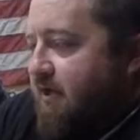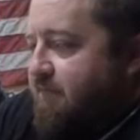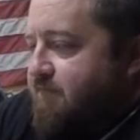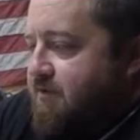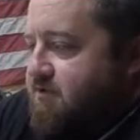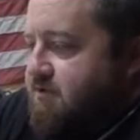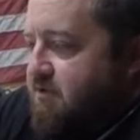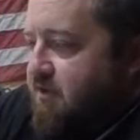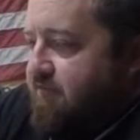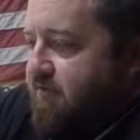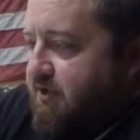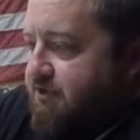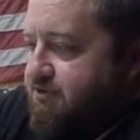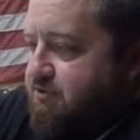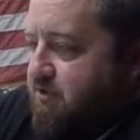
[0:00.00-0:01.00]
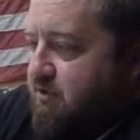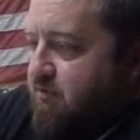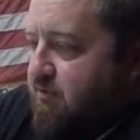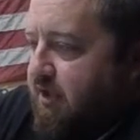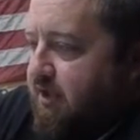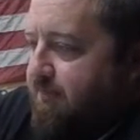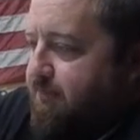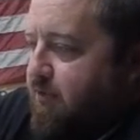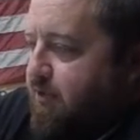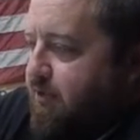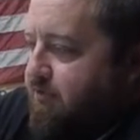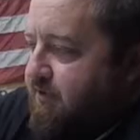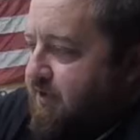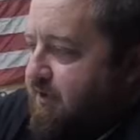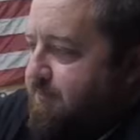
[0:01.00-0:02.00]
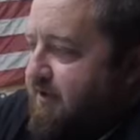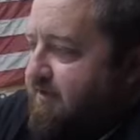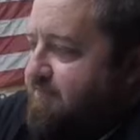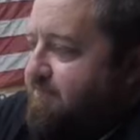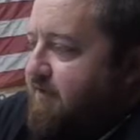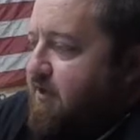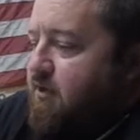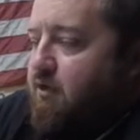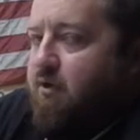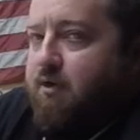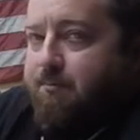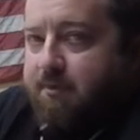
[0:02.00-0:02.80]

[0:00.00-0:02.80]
if it's not a very strong wrapper, you think it might fail,